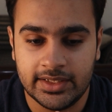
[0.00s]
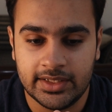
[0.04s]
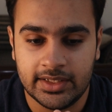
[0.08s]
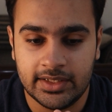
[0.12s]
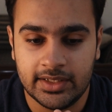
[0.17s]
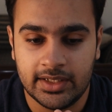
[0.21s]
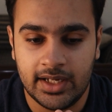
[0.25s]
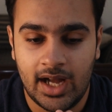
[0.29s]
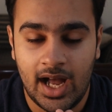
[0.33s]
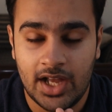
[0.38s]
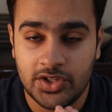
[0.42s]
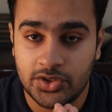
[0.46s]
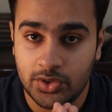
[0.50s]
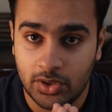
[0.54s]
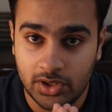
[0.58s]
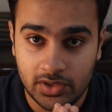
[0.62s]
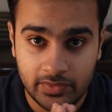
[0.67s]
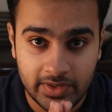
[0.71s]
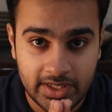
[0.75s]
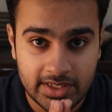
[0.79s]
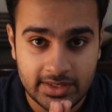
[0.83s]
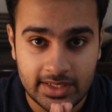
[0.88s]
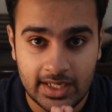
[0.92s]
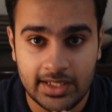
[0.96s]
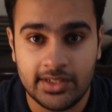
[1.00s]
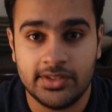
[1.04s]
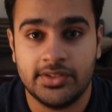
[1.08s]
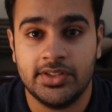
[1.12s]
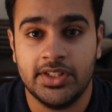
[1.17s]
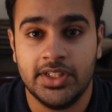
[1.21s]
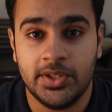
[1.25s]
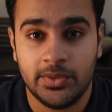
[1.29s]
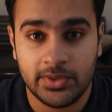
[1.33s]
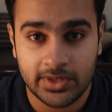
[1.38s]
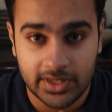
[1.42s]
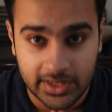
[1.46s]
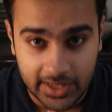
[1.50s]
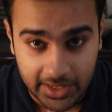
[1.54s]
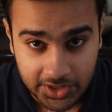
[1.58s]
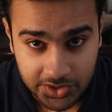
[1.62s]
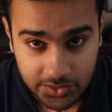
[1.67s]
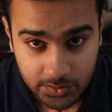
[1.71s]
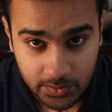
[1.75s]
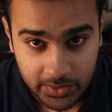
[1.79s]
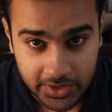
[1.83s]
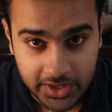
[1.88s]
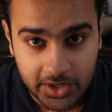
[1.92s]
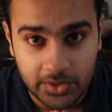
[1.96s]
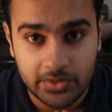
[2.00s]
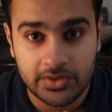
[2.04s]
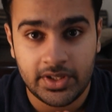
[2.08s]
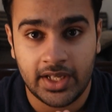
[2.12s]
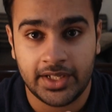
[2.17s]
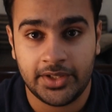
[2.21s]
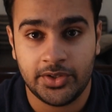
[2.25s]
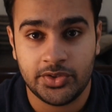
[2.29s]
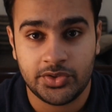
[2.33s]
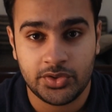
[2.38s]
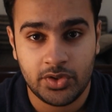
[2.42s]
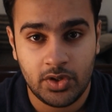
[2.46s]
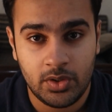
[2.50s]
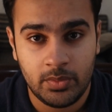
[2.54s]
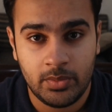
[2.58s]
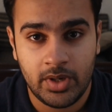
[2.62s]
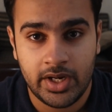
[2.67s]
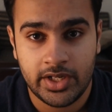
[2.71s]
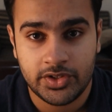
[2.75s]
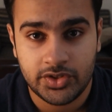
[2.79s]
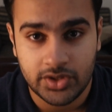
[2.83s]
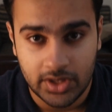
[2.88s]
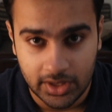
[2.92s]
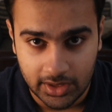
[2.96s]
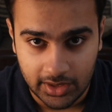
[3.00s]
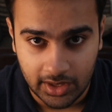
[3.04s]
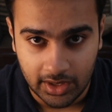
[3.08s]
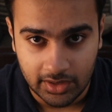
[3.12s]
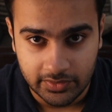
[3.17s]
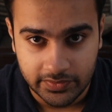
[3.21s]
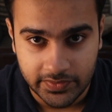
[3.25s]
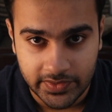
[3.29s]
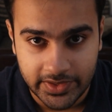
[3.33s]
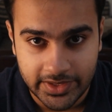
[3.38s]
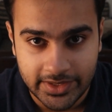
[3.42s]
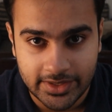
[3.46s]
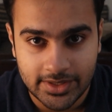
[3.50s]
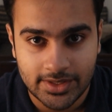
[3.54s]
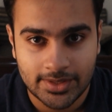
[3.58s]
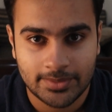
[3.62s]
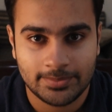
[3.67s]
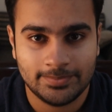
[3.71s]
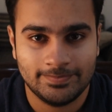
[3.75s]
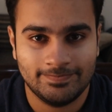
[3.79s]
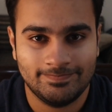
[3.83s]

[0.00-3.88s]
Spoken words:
as always, I'll see you in the next video. Thank you so much. Allah Hafiz.